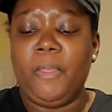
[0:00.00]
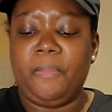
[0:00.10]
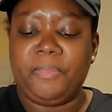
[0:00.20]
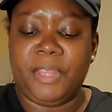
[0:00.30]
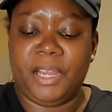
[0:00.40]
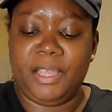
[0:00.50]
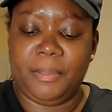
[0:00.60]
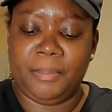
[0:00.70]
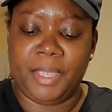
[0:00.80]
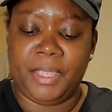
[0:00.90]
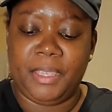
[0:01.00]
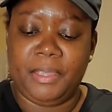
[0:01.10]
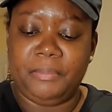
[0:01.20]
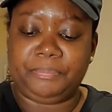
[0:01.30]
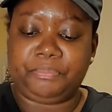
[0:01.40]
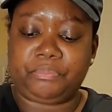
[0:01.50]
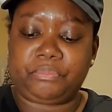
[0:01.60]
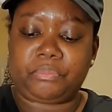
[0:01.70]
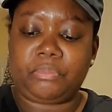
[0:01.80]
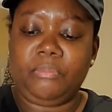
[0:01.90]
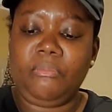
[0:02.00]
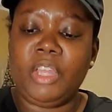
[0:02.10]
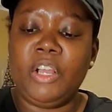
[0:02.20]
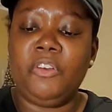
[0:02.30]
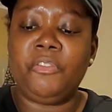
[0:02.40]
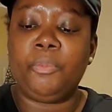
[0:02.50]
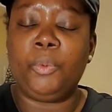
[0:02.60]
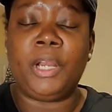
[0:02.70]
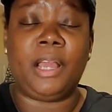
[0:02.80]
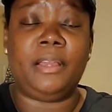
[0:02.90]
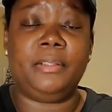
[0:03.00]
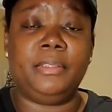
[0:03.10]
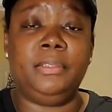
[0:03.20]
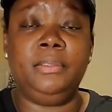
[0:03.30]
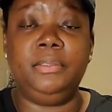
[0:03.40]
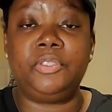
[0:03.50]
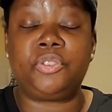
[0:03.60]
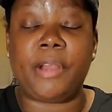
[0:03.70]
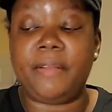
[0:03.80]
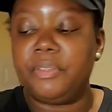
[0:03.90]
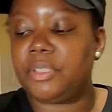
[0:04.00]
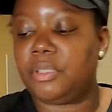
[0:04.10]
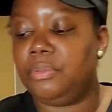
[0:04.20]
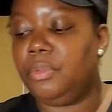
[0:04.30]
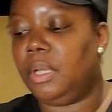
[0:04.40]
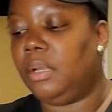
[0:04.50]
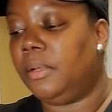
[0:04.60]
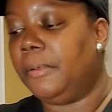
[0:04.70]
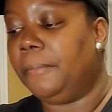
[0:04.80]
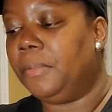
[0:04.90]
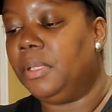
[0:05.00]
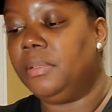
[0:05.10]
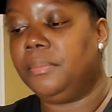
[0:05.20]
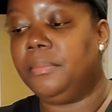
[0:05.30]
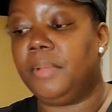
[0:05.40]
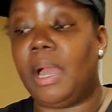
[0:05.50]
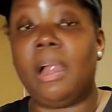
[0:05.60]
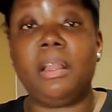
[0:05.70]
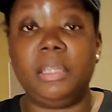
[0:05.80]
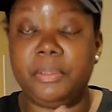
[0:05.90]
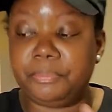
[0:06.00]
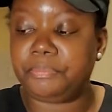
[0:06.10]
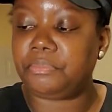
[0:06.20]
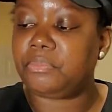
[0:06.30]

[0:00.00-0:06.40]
that I had made of when I traveled to Ireland.